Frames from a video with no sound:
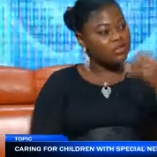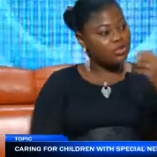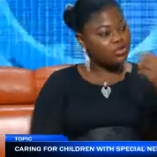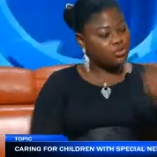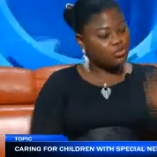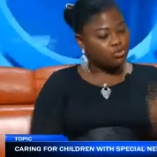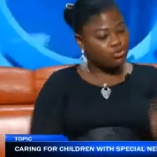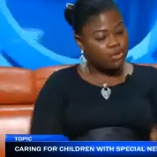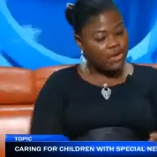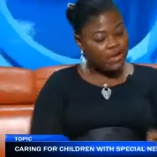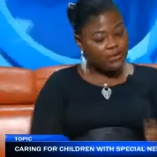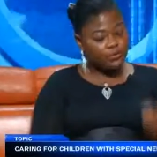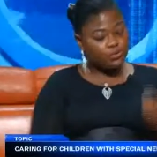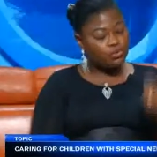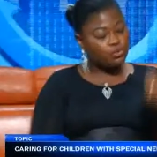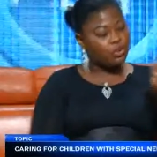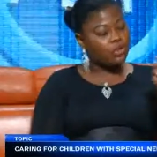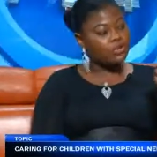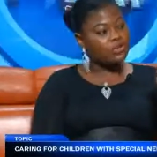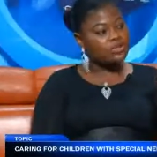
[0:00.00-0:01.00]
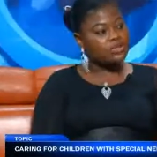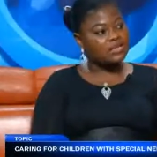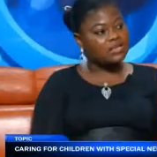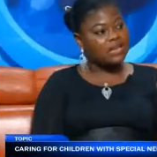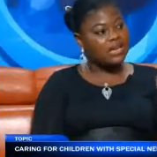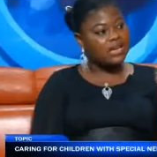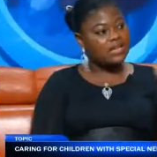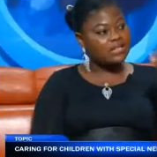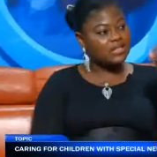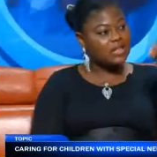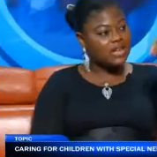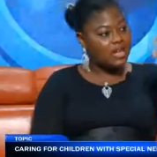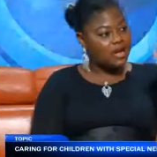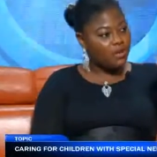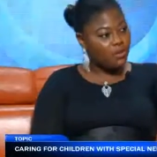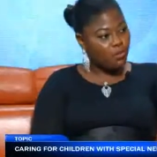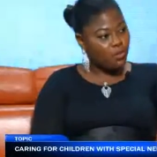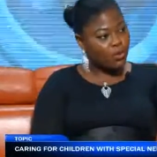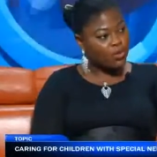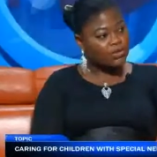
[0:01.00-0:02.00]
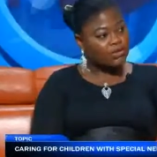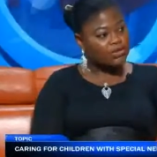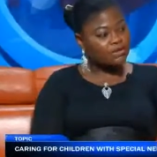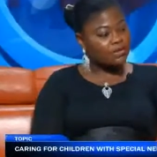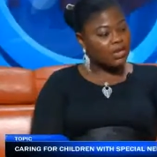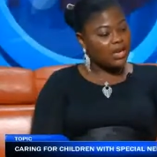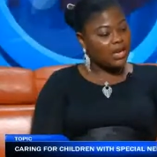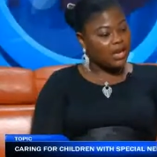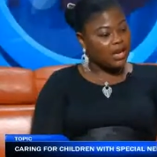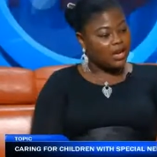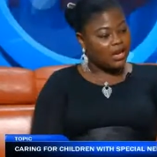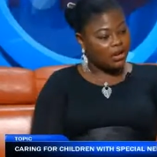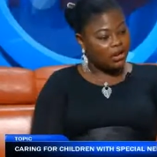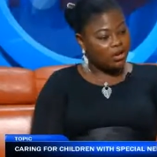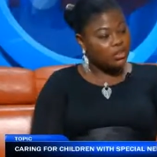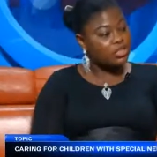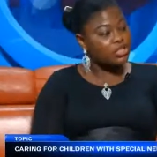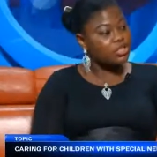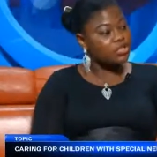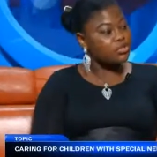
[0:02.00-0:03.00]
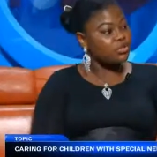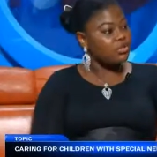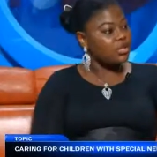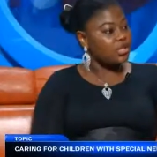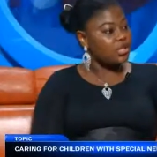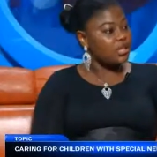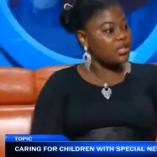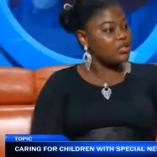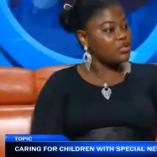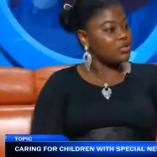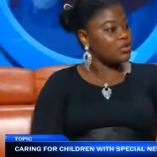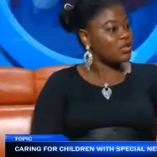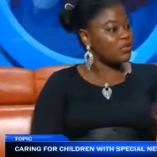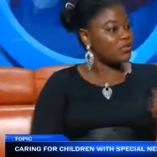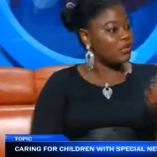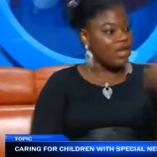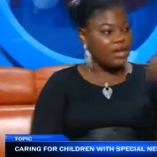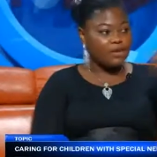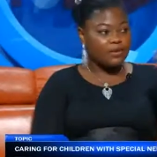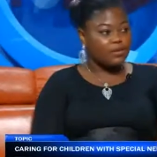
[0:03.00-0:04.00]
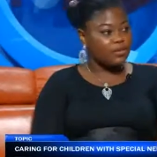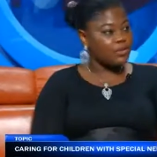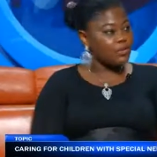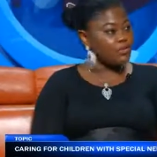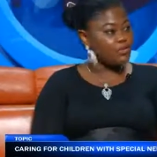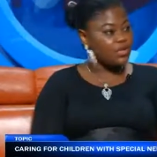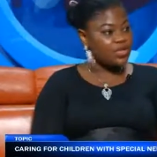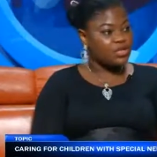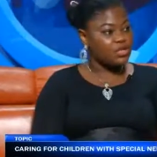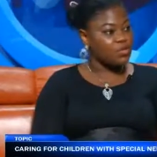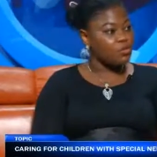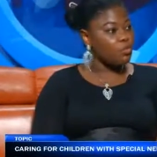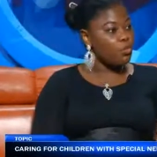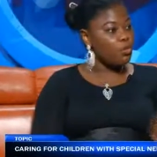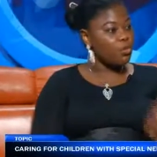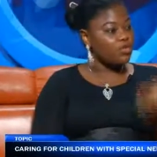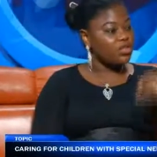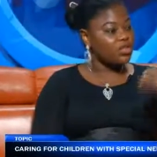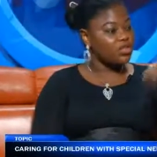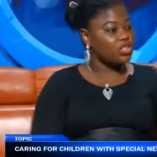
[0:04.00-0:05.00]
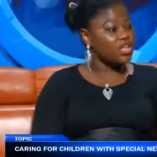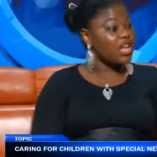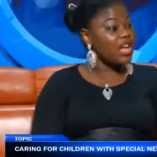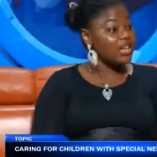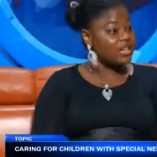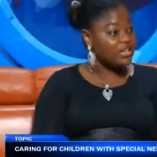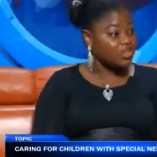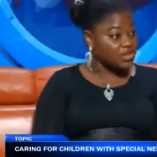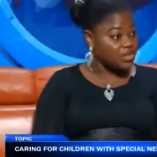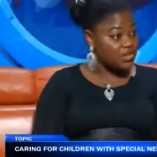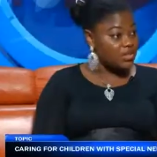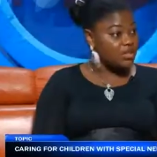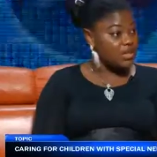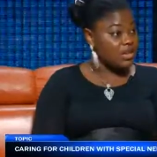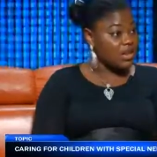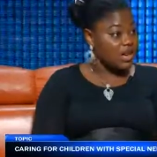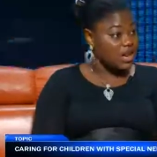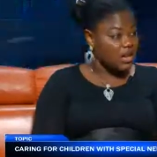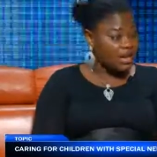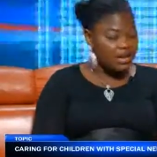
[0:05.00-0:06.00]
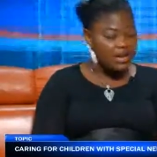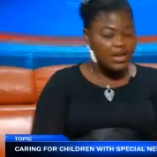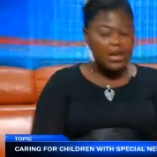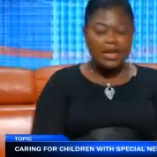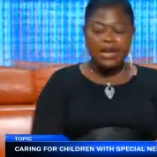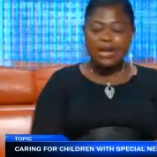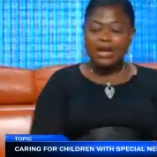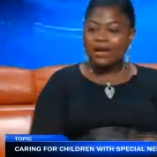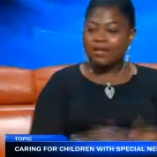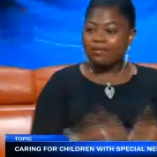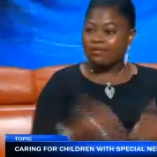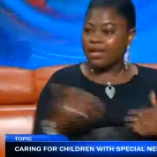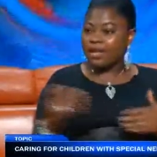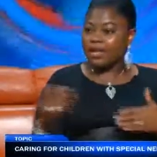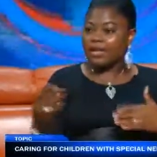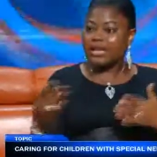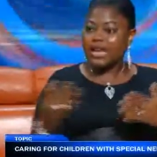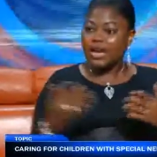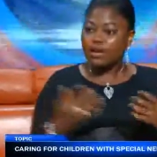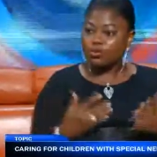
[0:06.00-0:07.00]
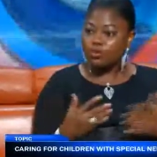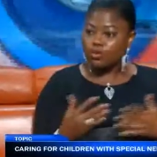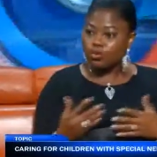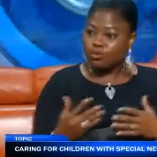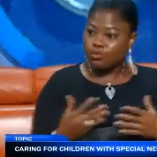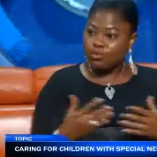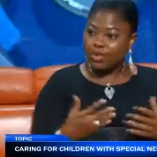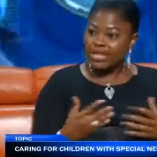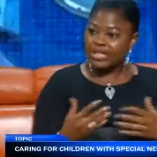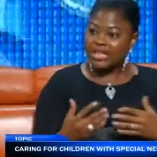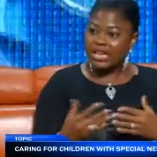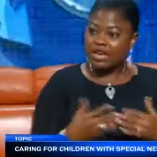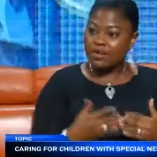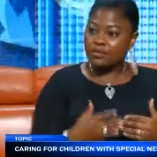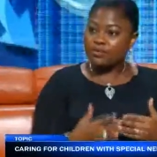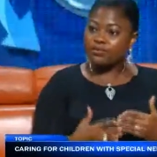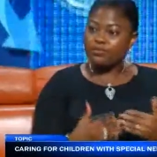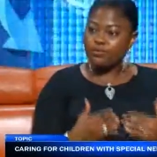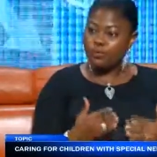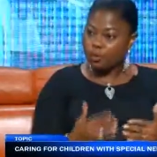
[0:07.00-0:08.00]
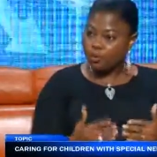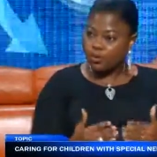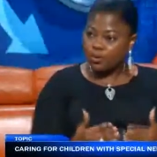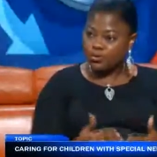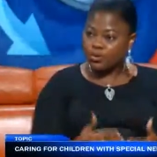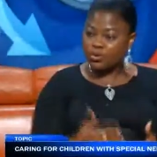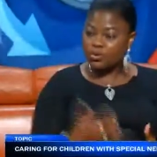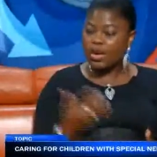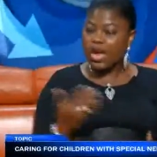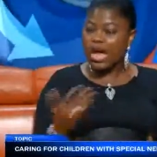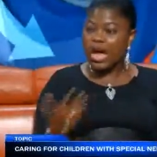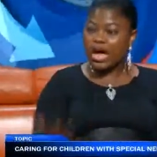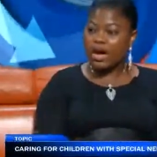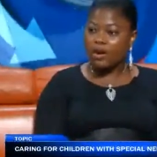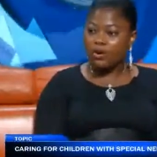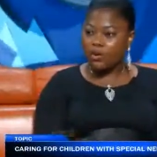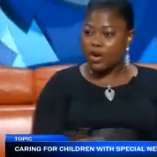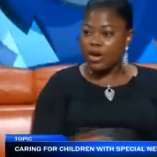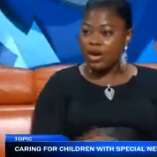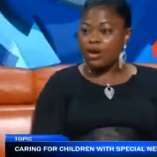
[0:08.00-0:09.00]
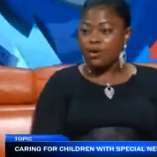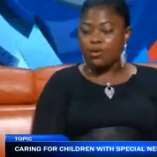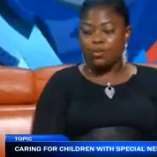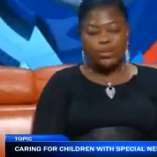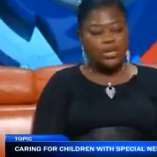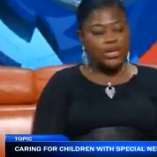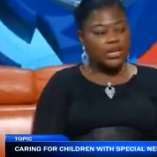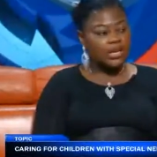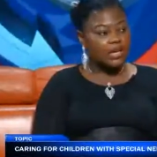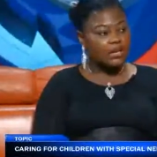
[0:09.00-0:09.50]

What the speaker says: strive to understand what condition it is they're facing, what their challenges are, and then that would better inform us on how we can.